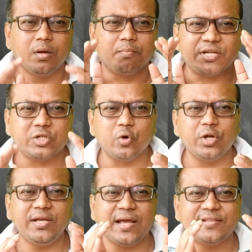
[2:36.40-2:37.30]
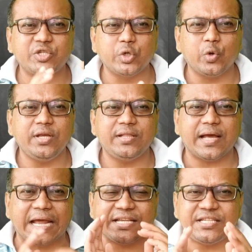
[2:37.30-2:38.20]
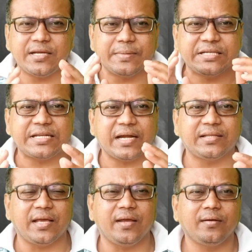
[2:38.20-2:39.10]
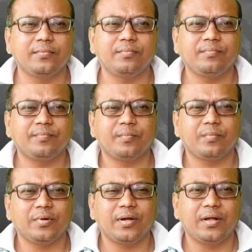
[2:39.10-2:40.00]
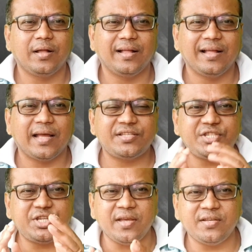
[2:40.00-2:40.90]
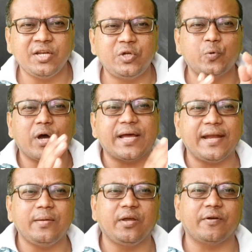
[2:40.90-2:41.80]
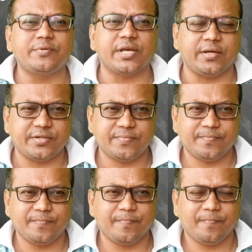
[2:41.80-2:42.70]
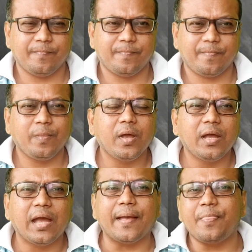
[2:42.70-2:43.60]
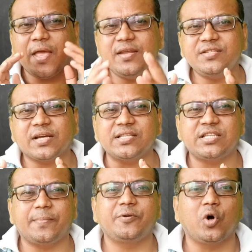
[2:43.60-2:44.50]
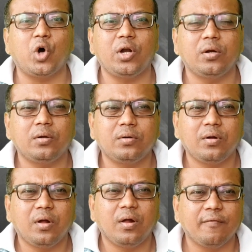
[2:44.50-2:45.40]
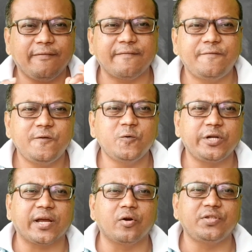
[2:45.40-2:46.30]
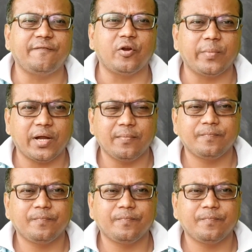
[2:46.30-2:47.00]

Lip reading: but slowly that HTML static thing has changed into a dynamic website. And there is a concept called Web 2 technology phenomena,